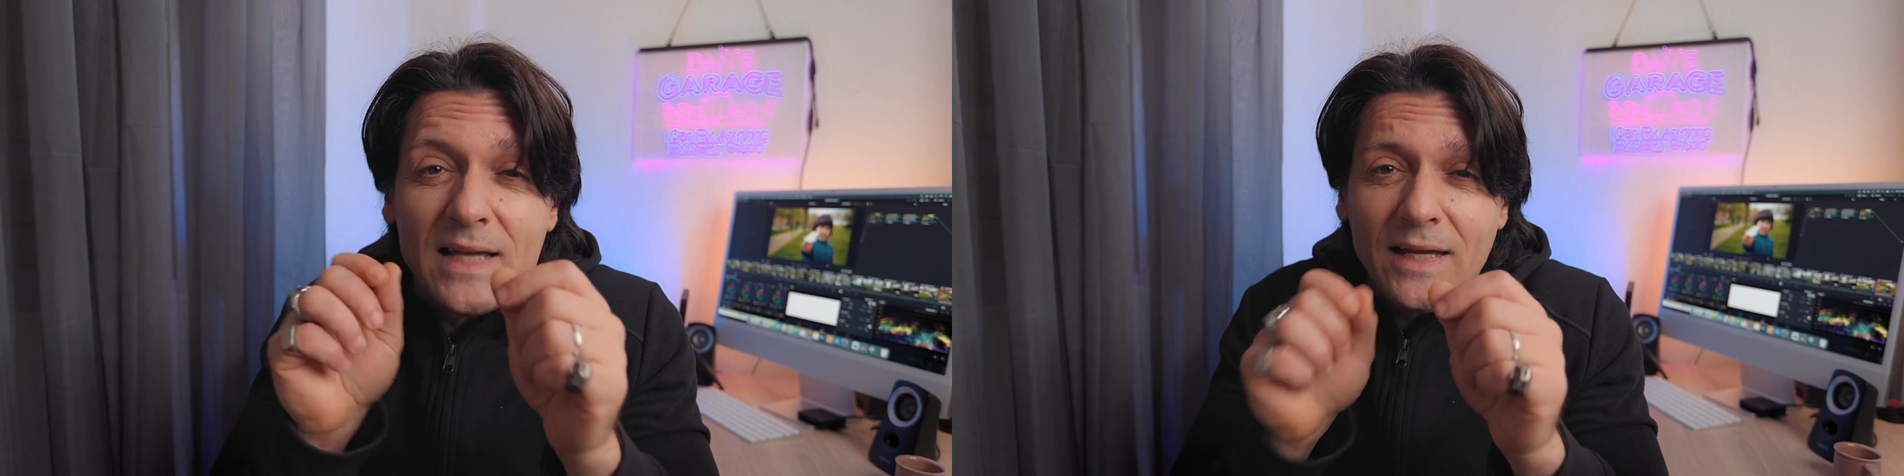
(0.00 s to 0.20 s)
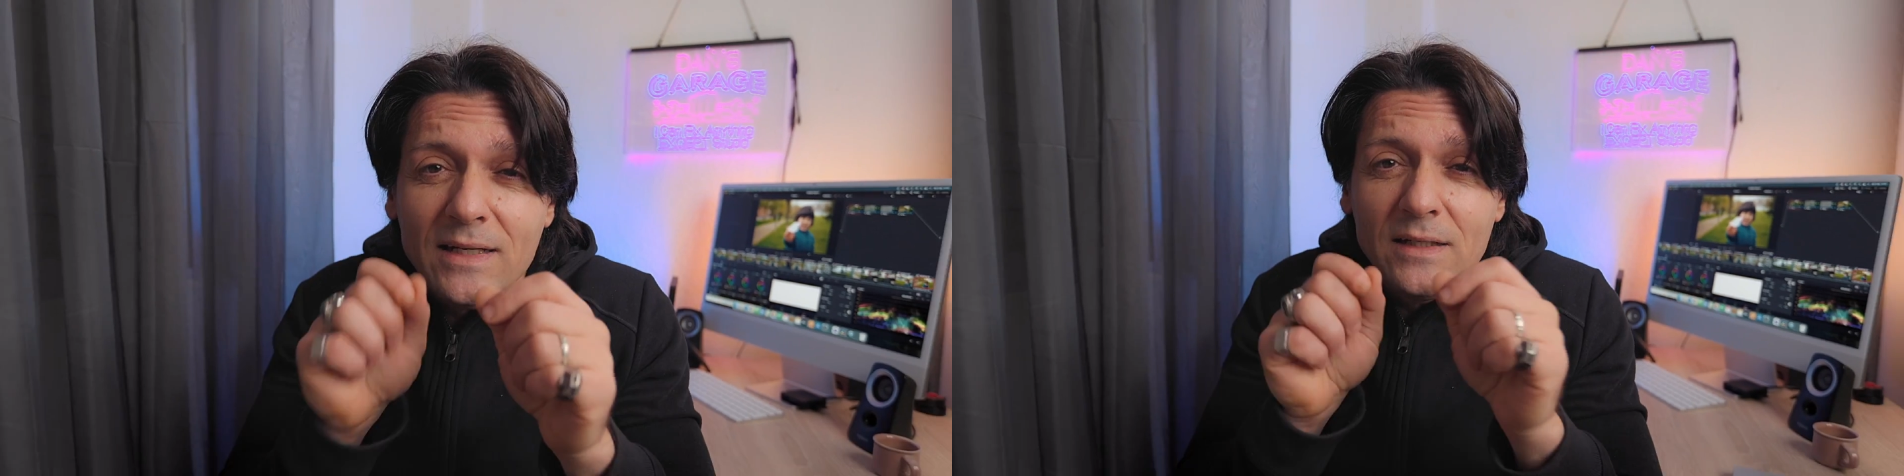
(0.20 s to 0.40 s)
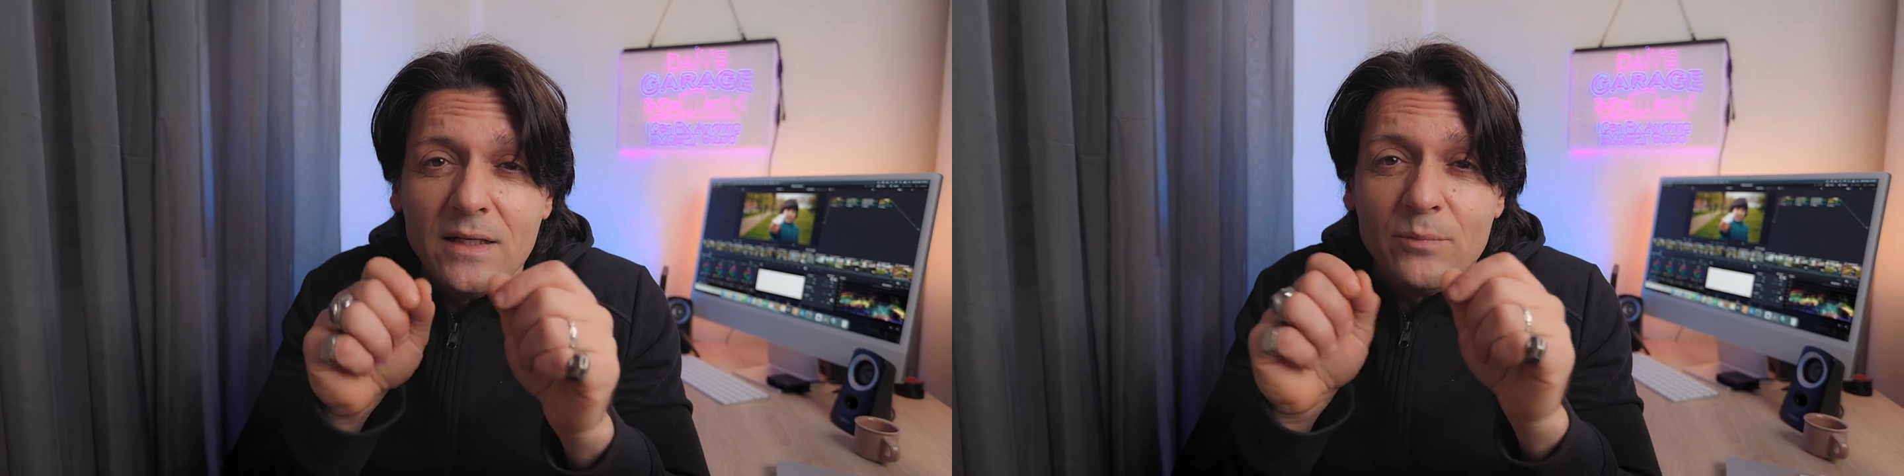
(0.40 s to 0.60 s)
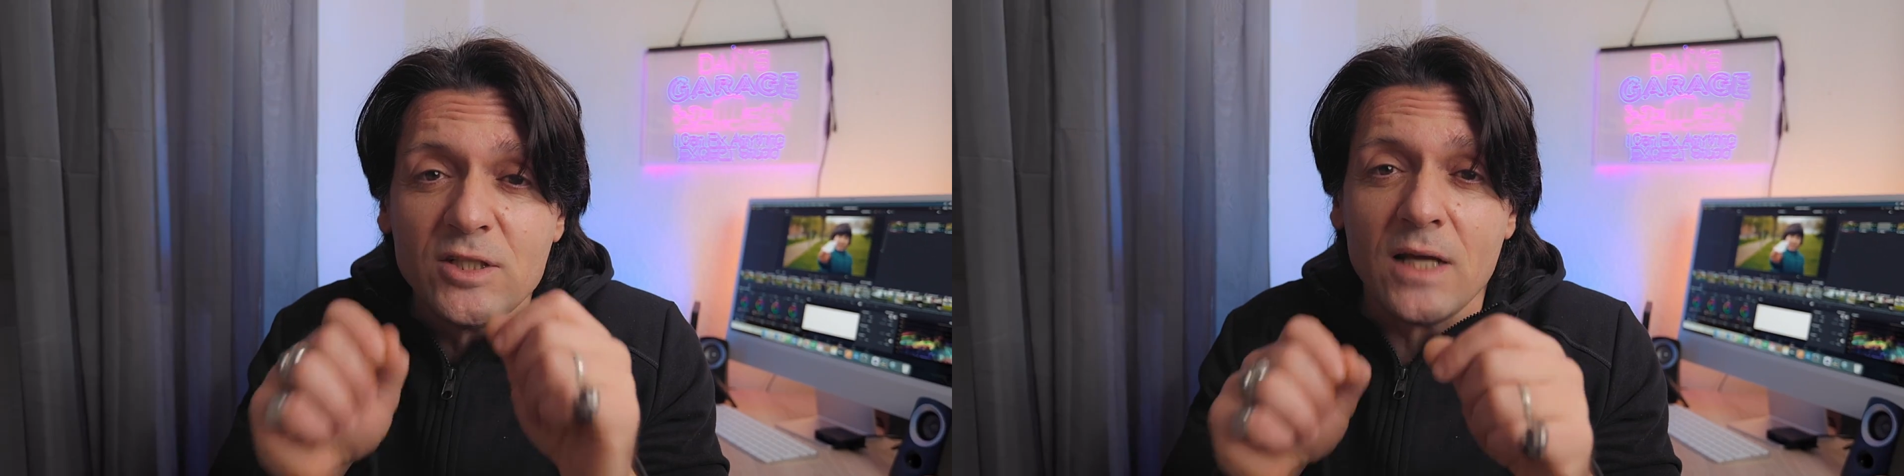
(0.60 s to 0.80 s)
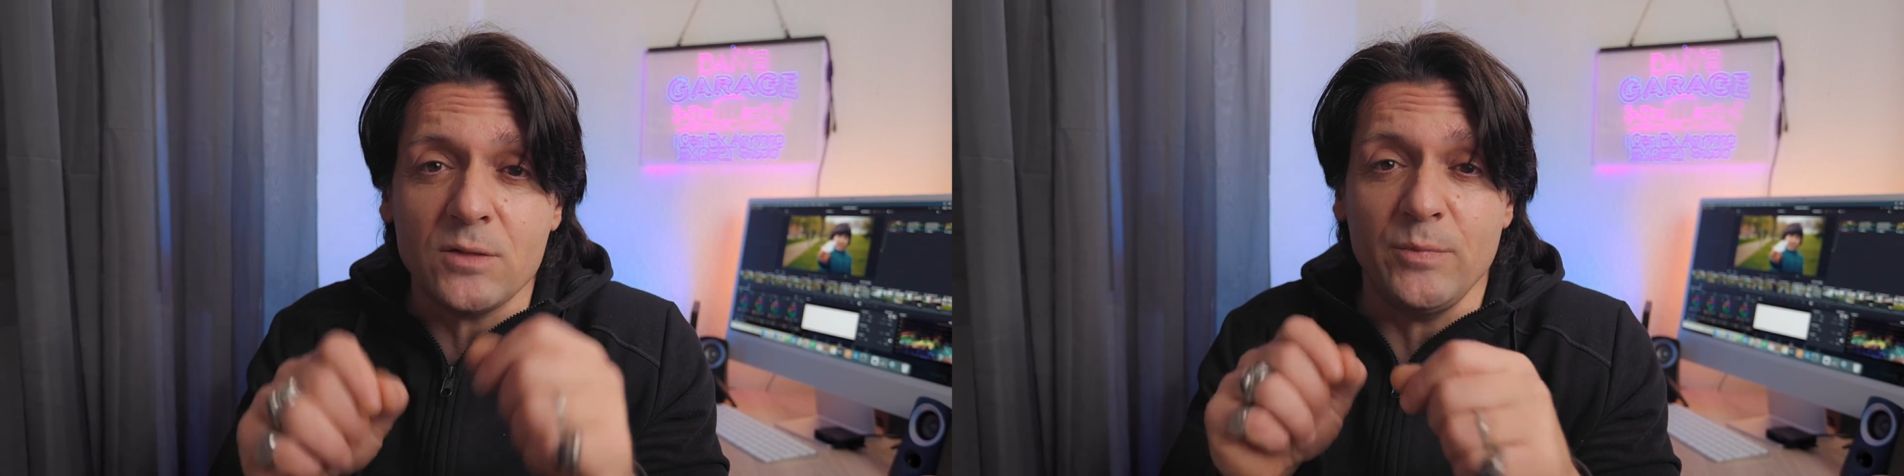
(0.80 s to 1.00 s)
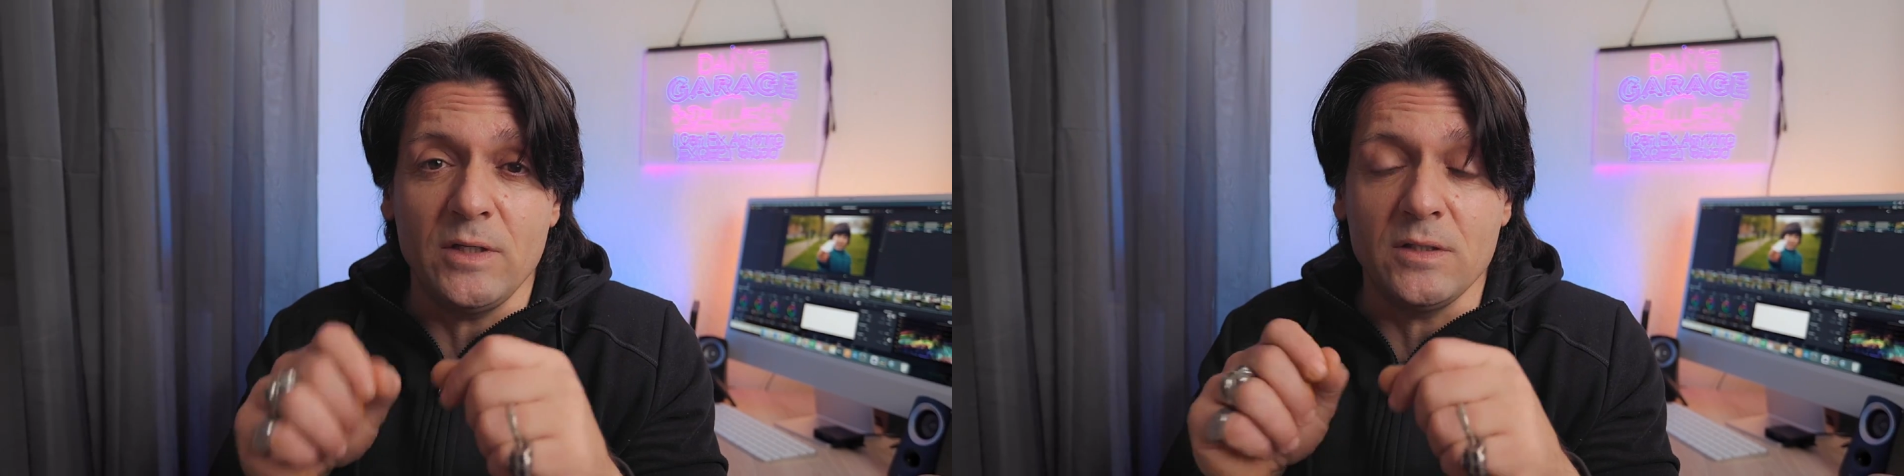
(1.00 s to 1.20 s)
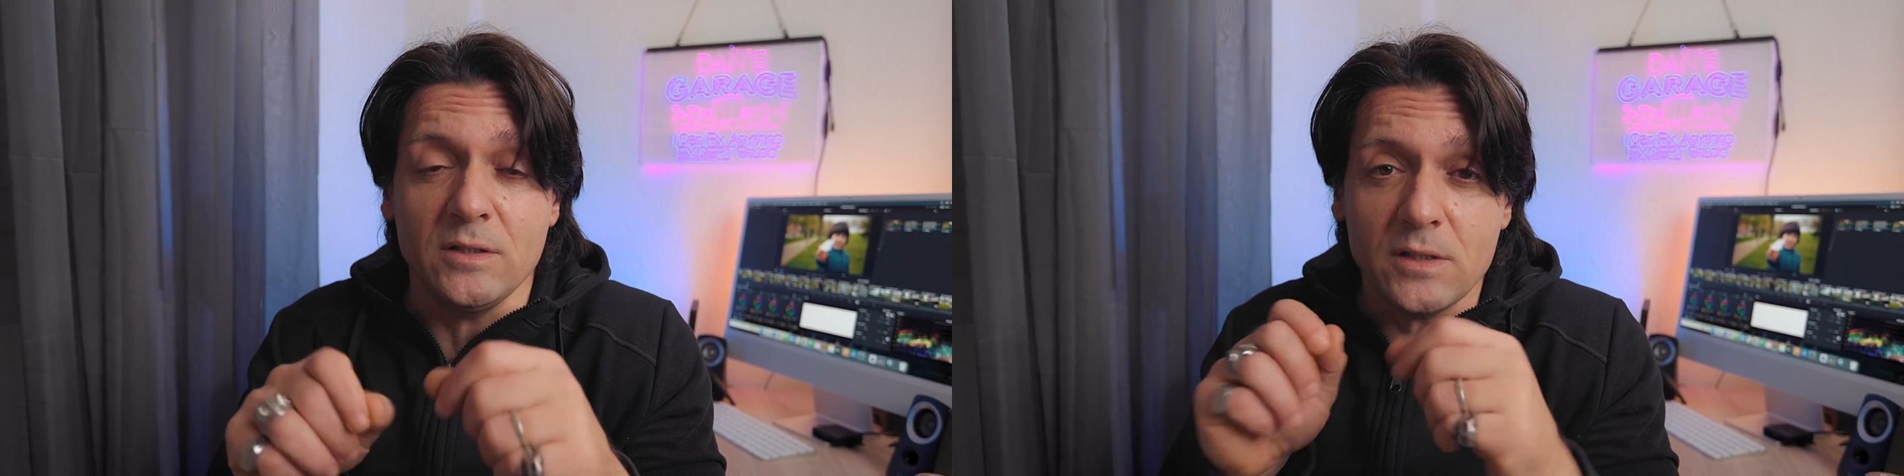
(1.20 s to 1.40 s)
tiny little adjustments